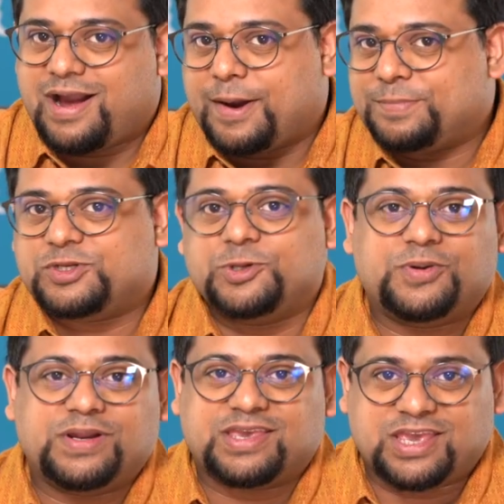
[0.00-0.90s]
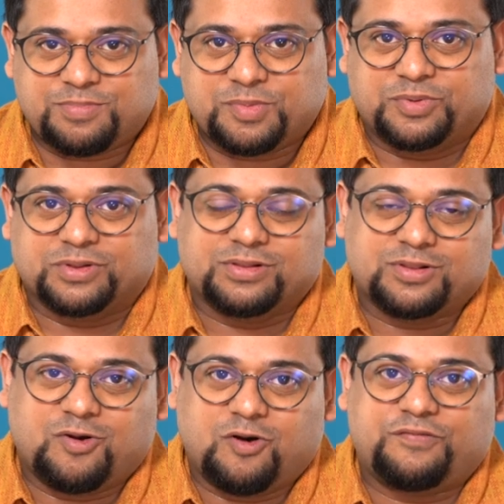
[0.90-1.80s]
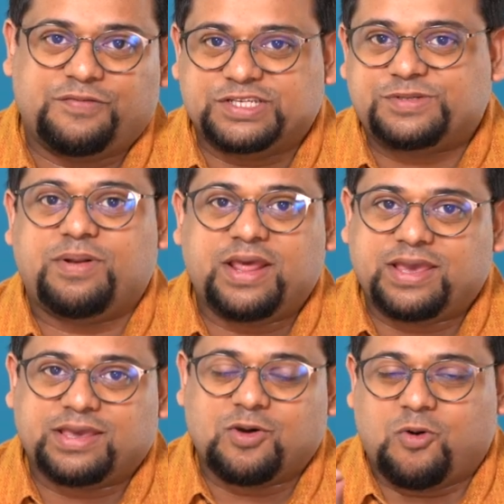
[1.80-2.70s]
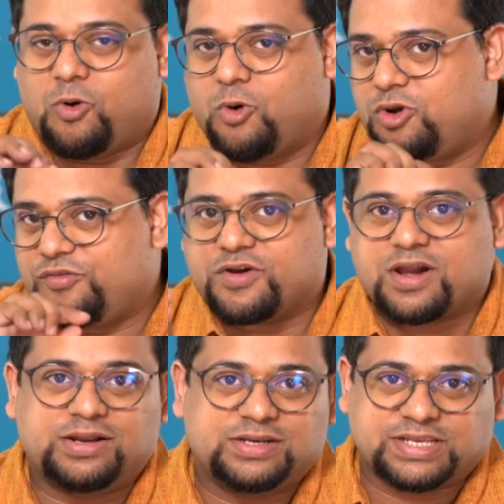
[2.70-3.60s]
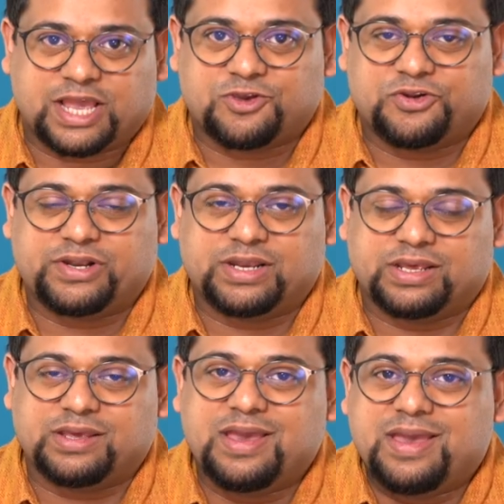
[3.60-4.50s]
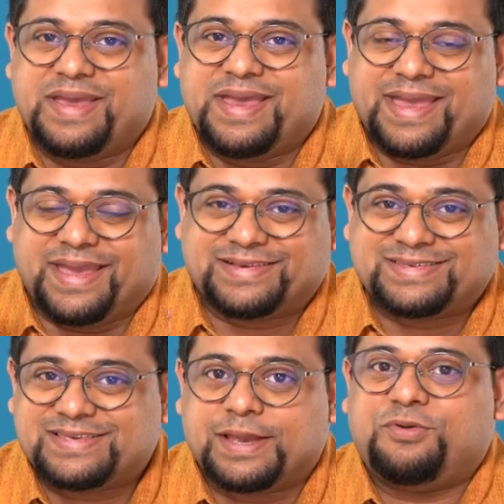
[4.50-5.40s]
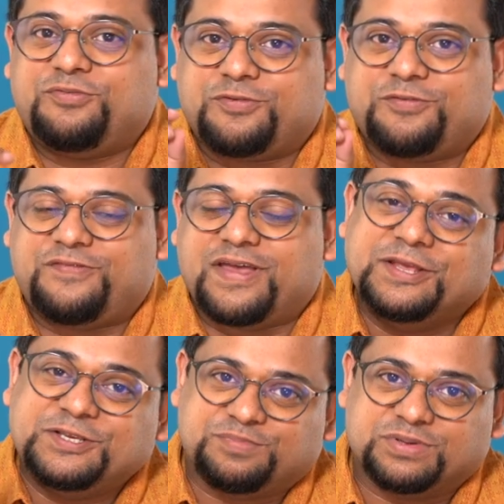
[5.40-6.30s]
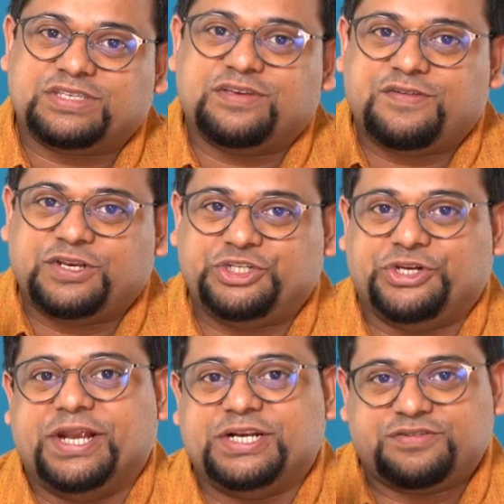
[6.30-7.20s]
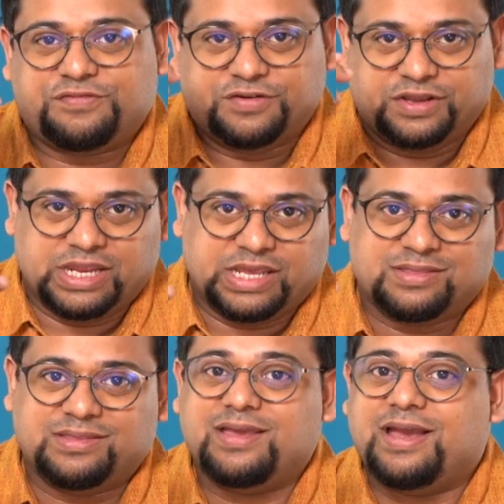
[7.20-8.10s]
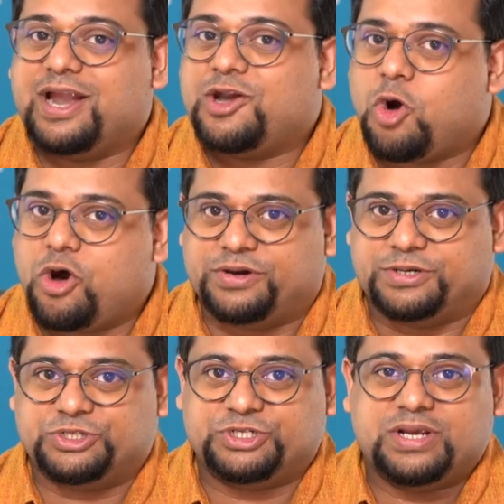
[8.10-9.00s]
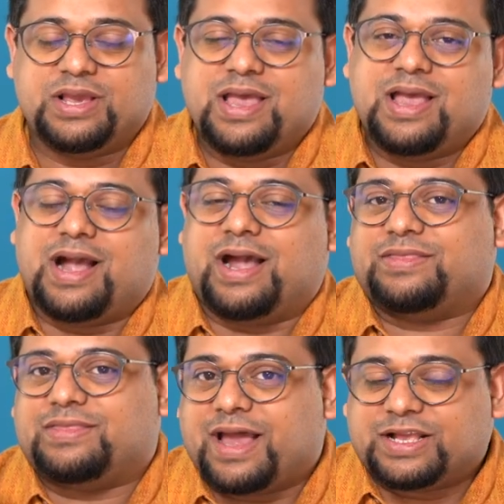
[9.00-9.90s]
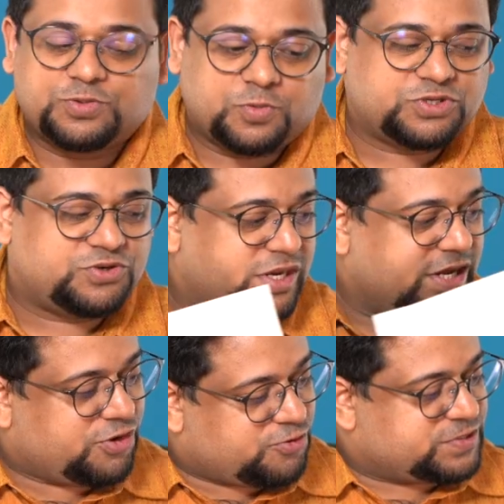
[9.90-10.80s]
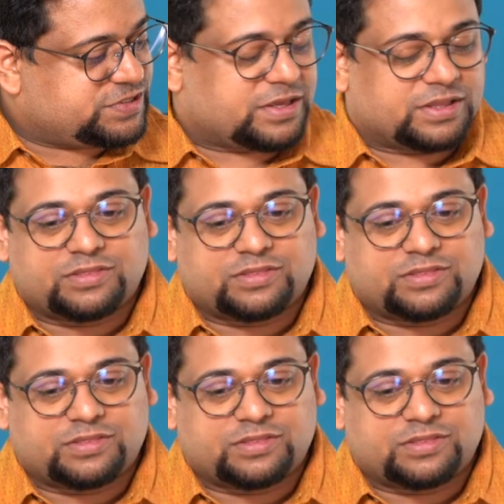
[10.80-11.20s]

absolutely capable of displaying all of your colors accurately, except for very specific shades of green and orange. And that's what's really interesting.